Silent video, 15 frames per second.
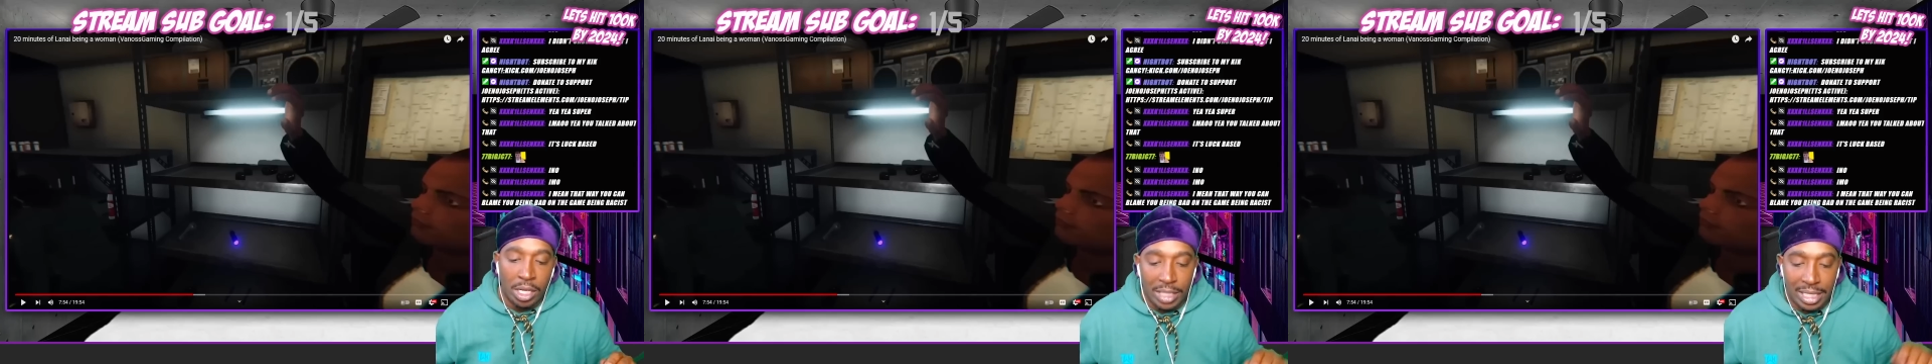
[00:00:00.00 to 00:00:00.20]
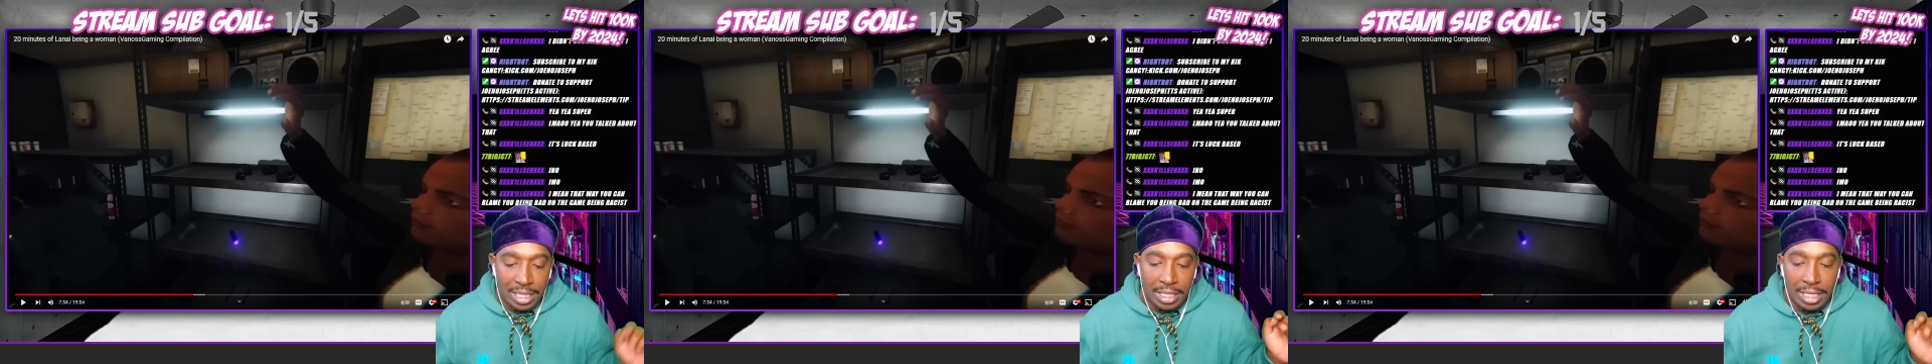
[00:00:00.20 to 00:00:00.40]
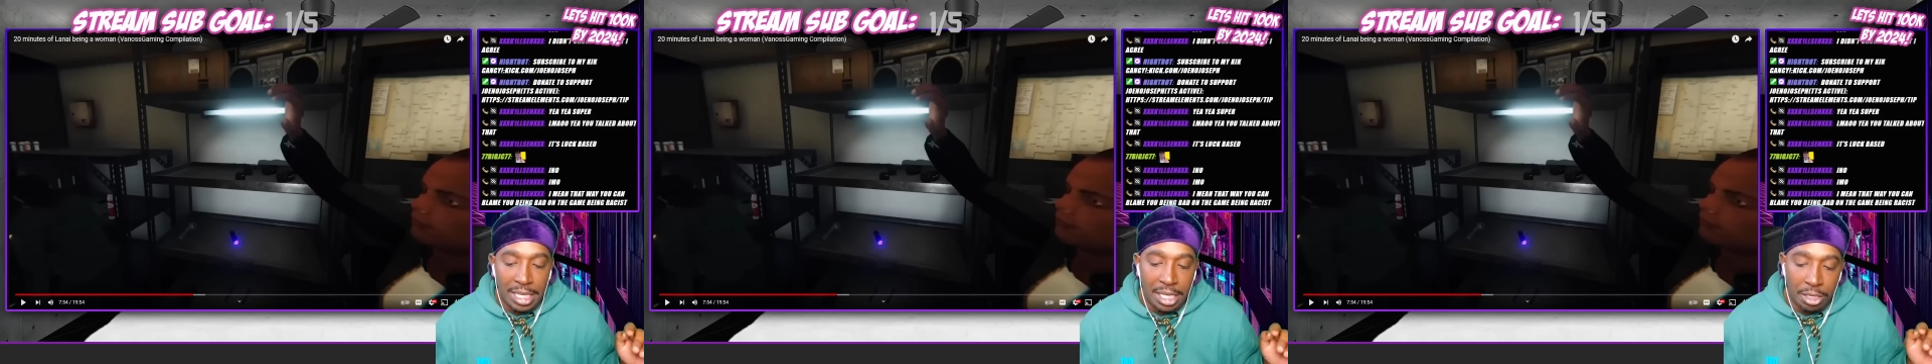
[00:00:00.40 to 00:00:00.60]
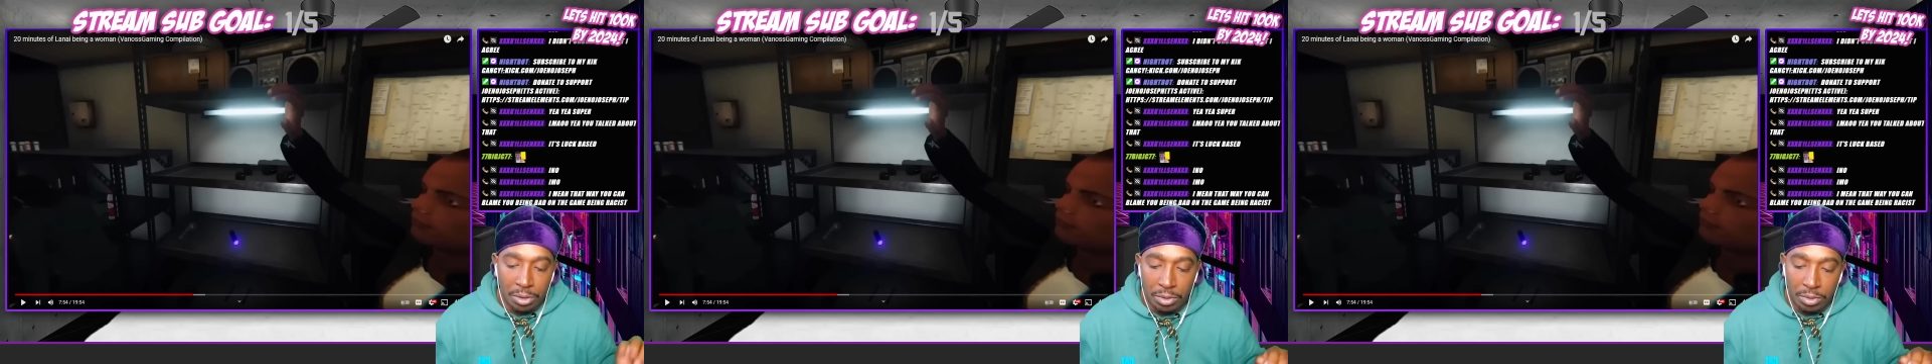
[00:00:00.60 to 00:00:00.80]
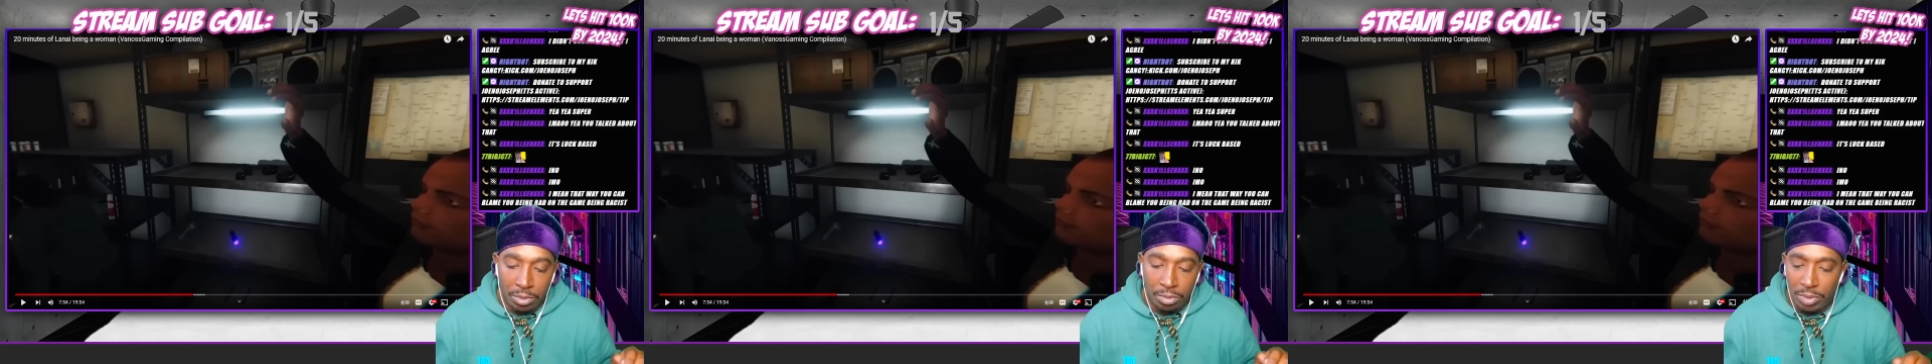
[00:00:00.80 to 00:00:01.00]
Let's see
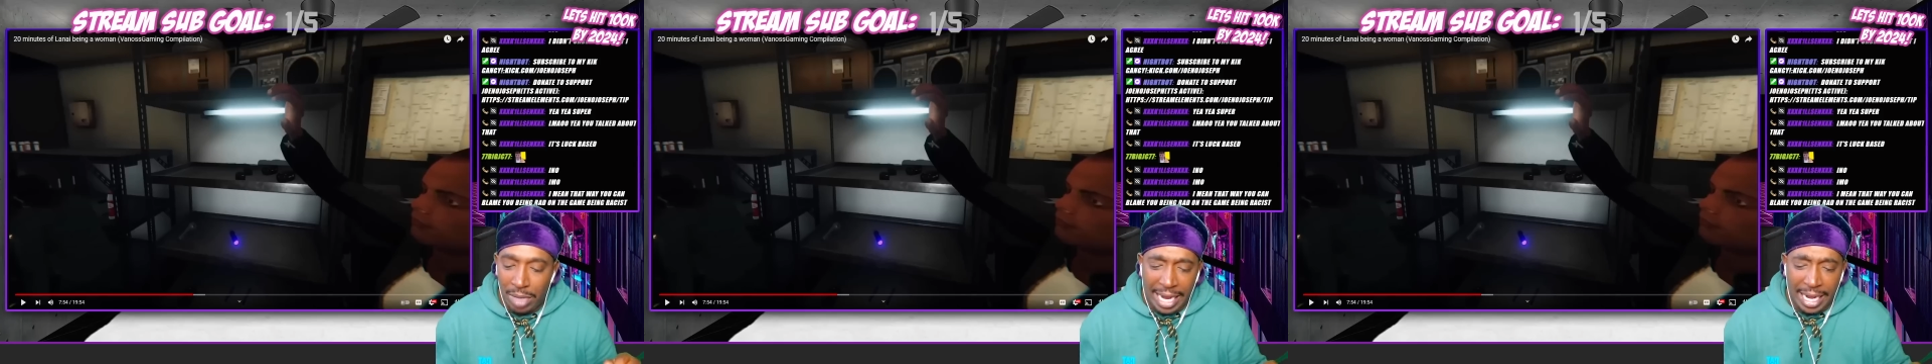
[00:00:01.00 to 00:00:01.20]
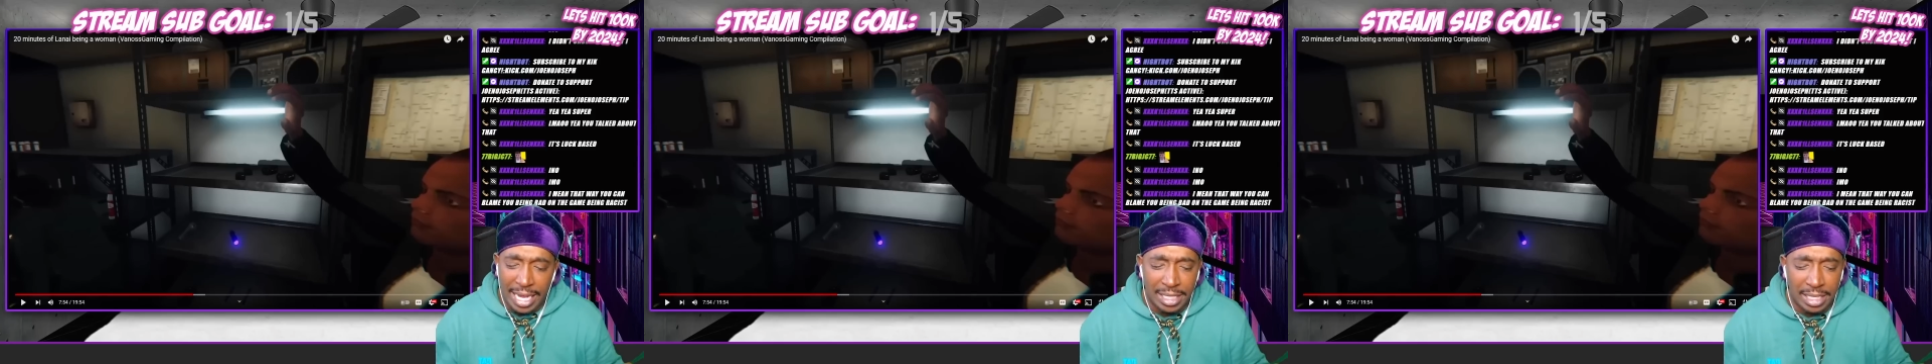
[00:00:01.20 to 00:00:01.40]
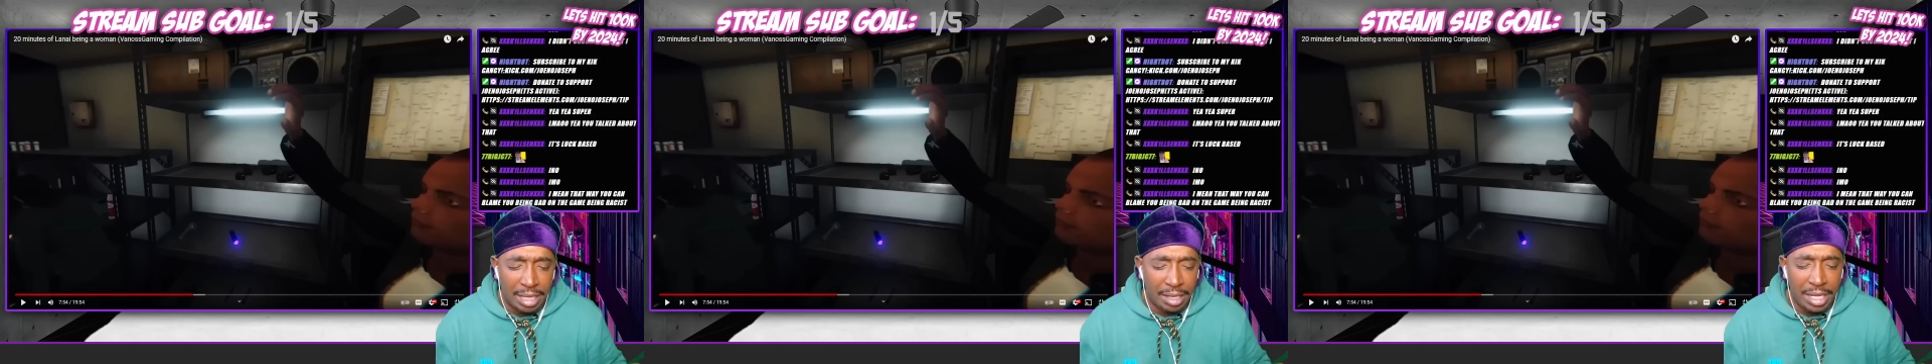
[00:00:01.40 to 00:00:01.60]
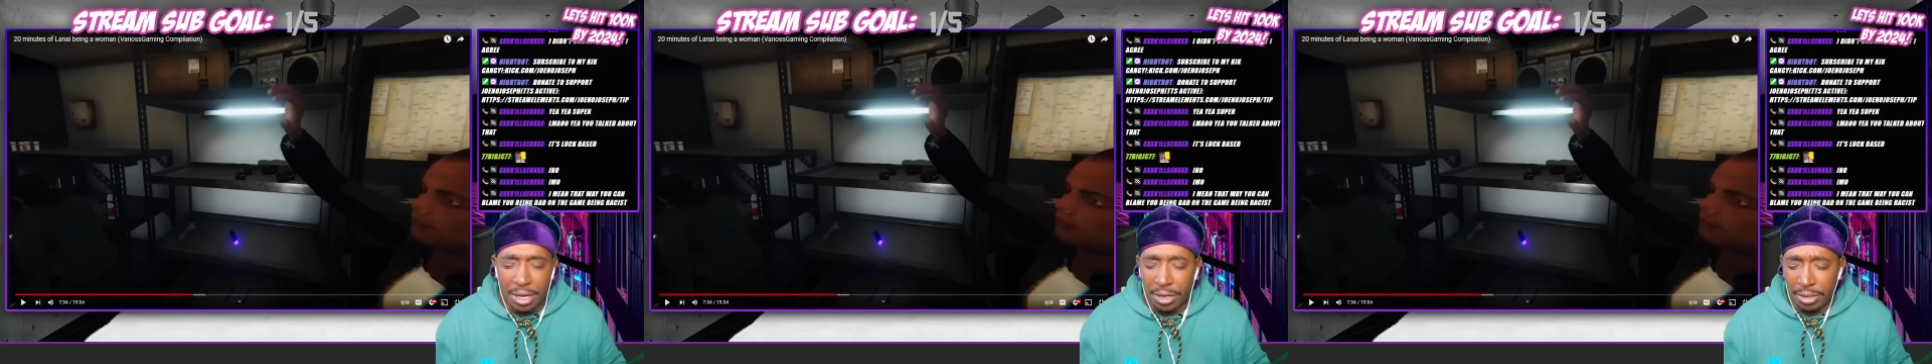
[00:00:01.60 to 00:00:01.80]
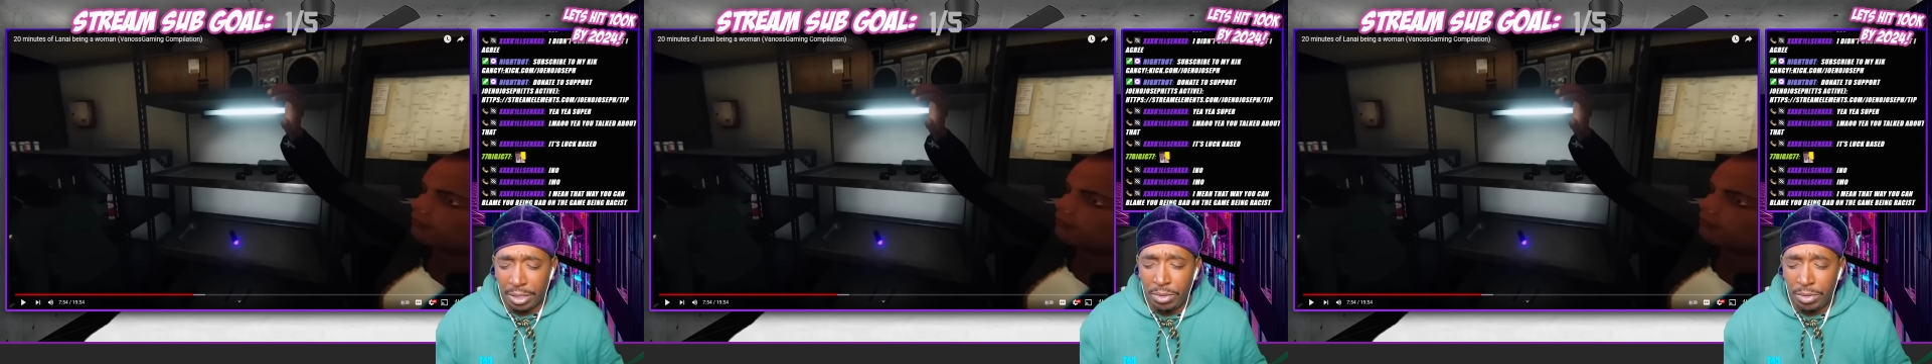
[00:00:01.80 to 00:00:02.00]
who, like, is in the lead
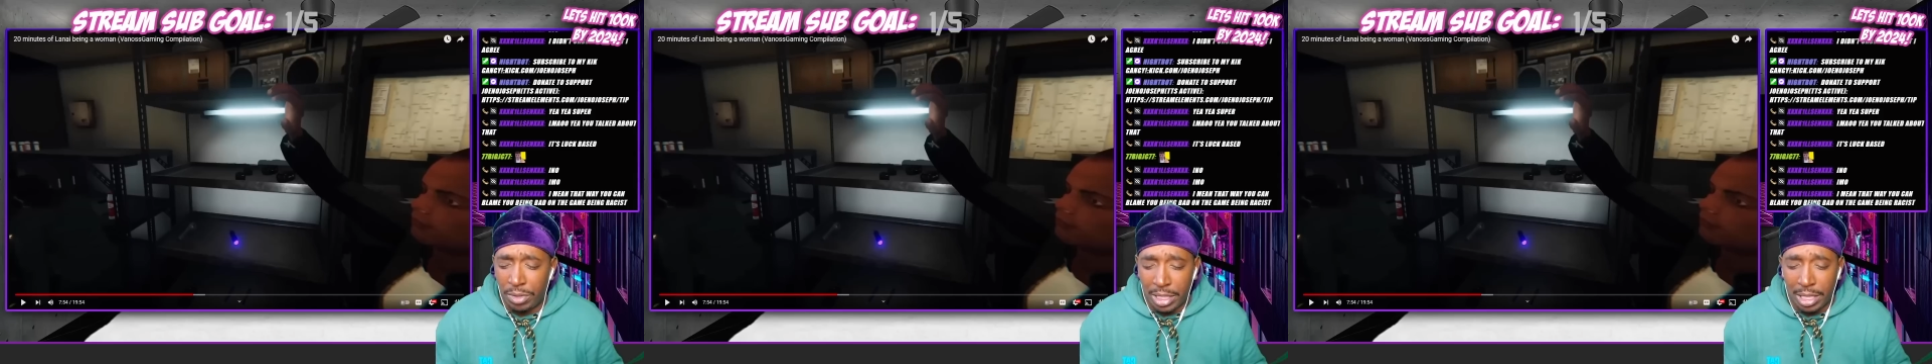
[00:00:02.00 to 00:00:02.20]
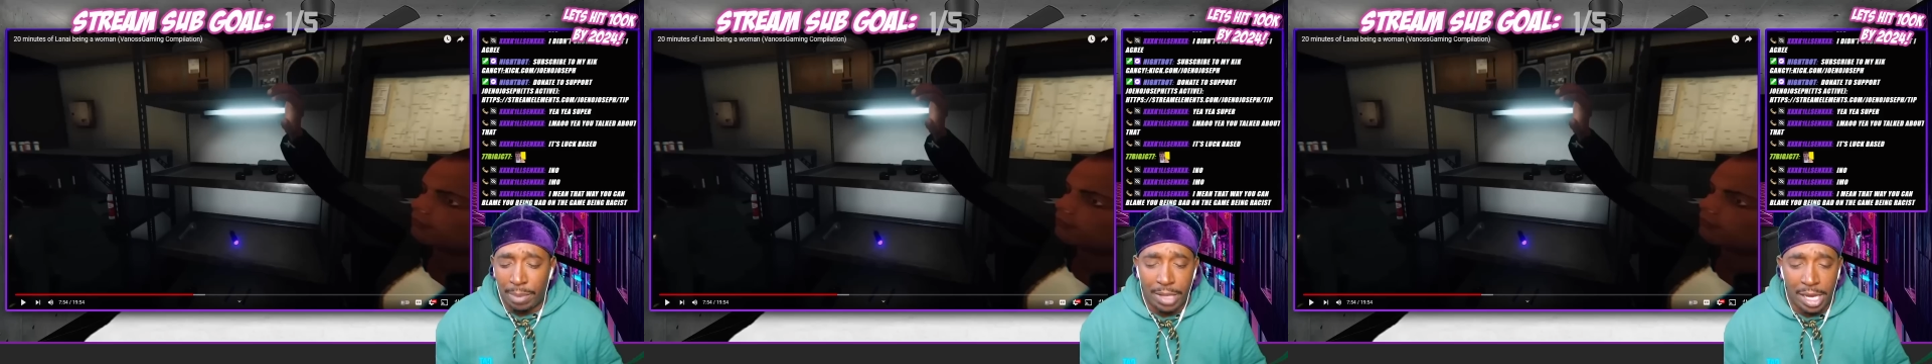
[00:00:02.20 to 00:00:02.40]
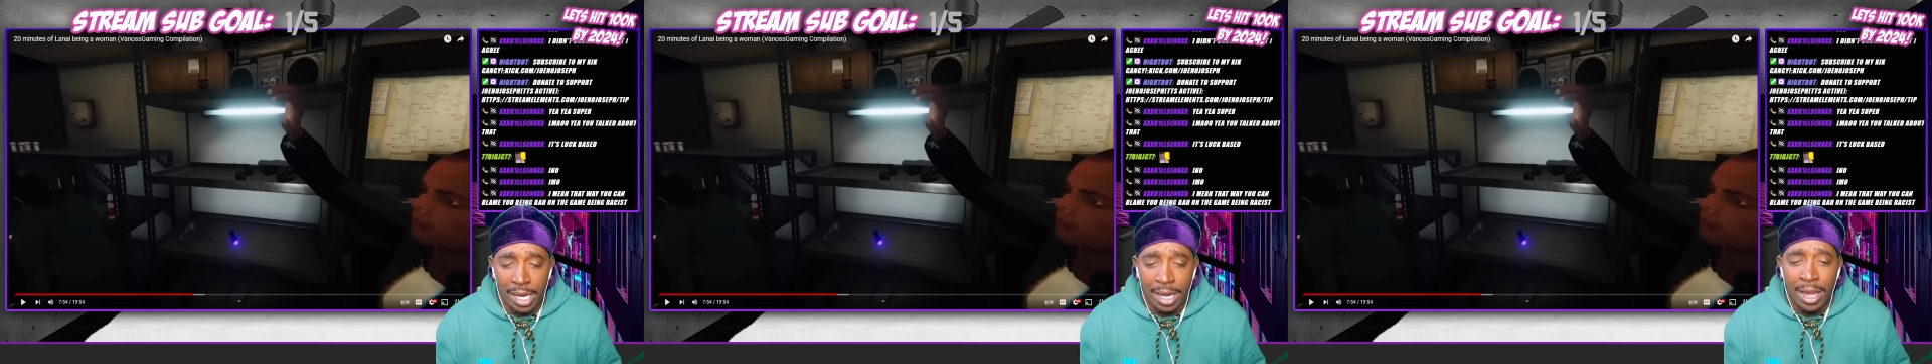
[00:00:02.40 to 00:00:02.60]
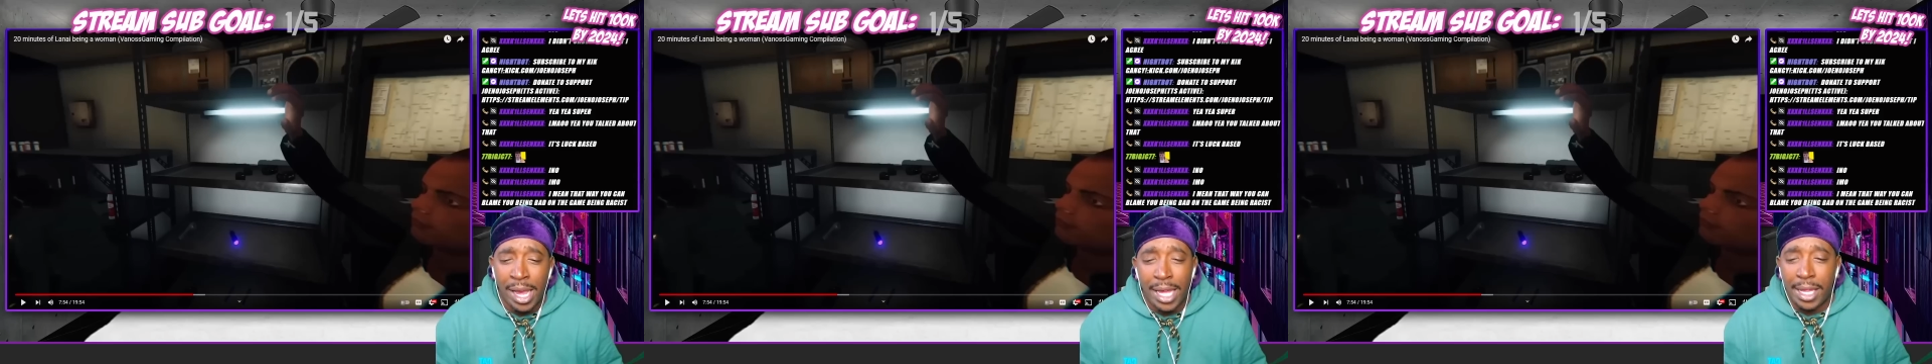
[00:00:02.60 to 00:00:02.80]
or do something.